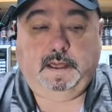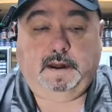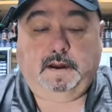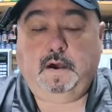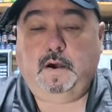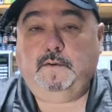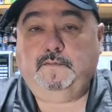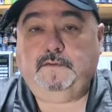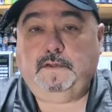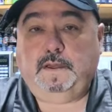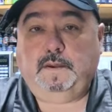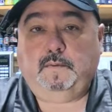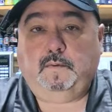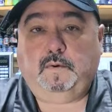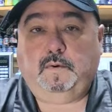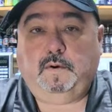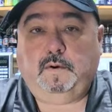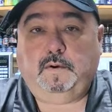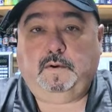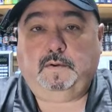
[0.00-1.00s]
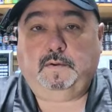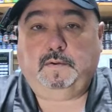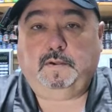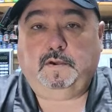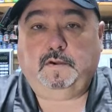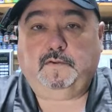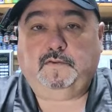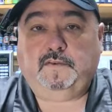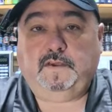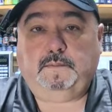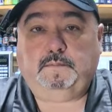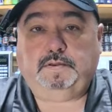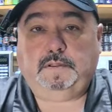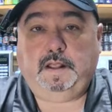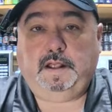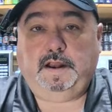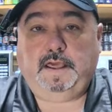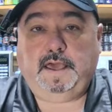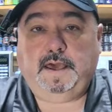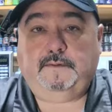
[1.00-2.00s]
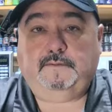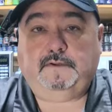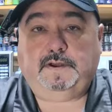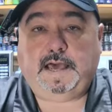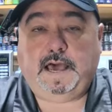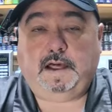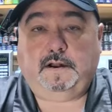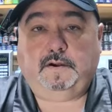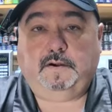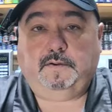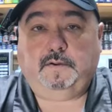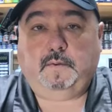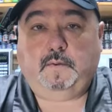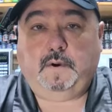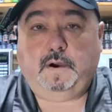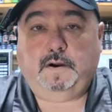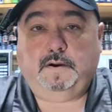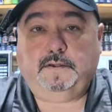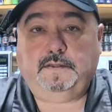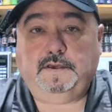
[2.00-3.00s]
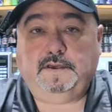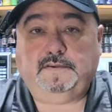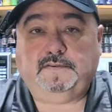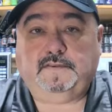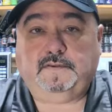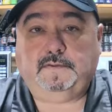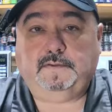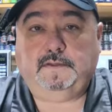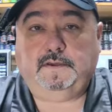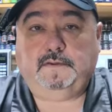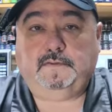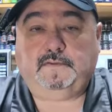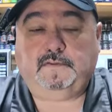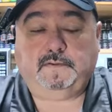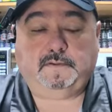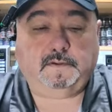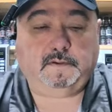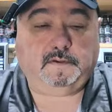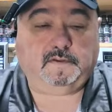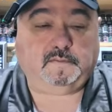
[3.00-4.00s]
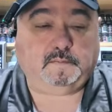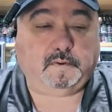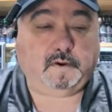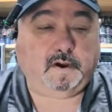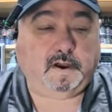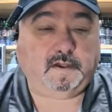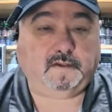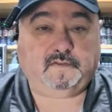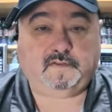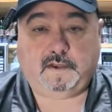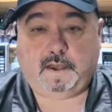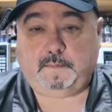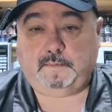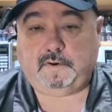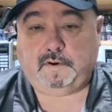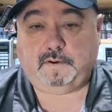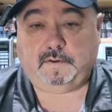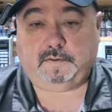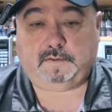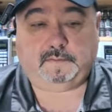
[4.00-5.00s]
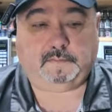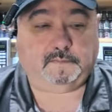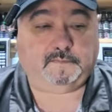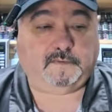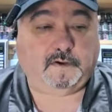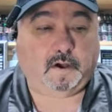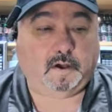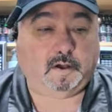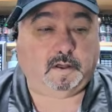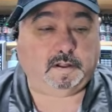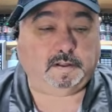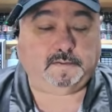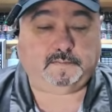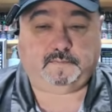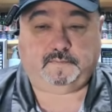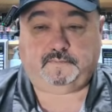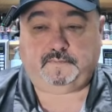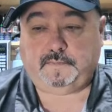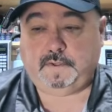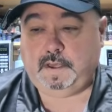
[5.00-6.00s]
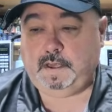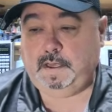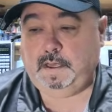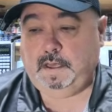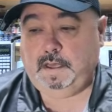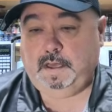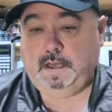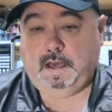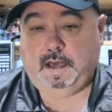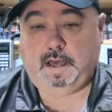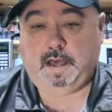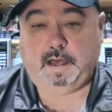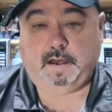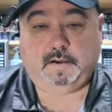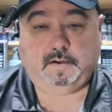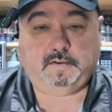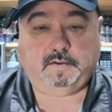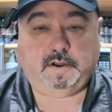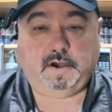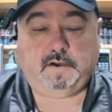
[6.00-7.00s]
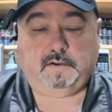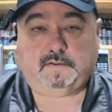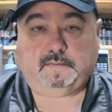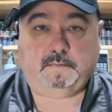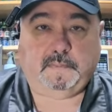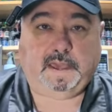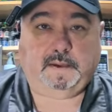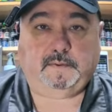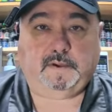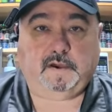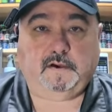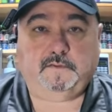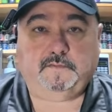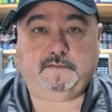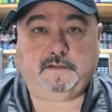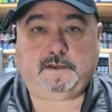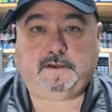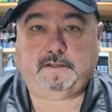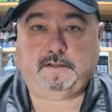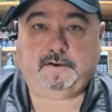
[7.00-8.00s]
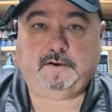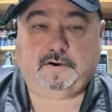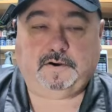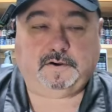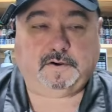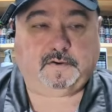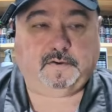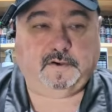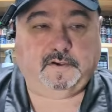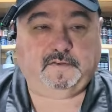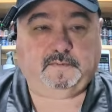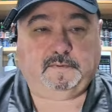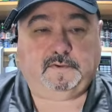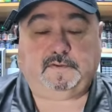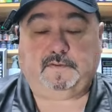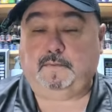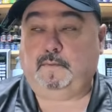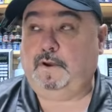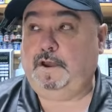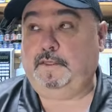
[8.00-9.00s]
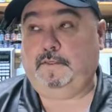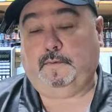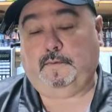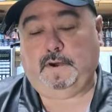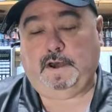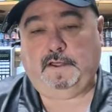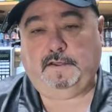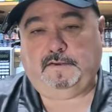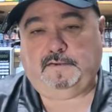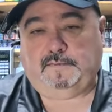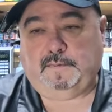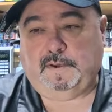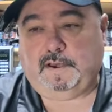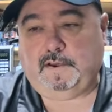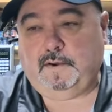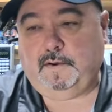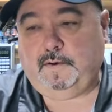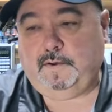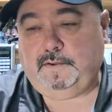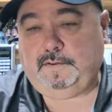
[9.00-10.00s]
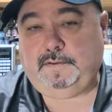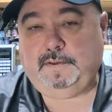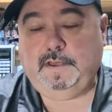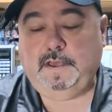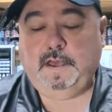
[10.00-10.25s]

hopefully you'll see plenty of it out on the water this spring, summer, and fall, and who knows, maybe hopefully clear into Christmas the way the weather's been going.